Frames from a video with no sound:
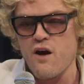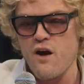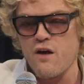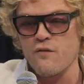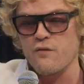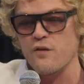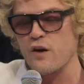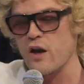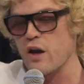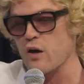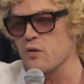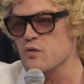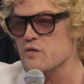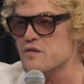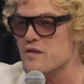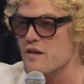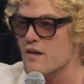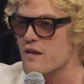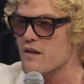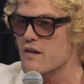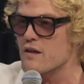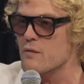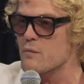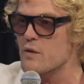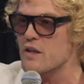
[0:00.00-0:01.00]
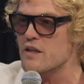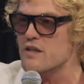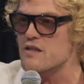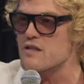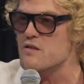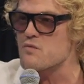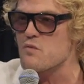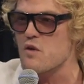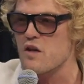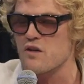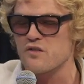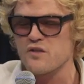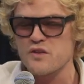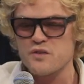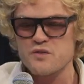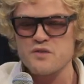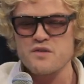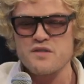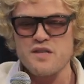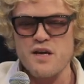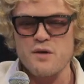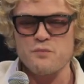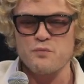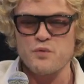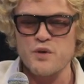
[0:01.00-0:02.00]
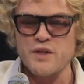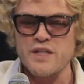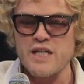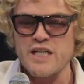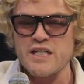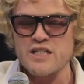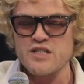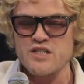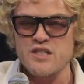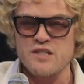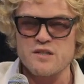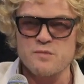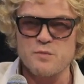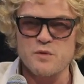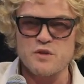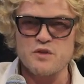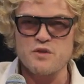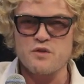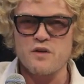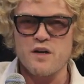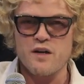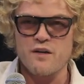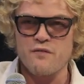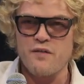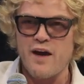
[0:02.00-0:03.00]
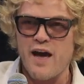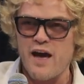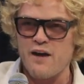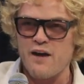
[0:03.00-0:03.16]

of clothes a little bit as well. Not to sound pretentious, but you kind of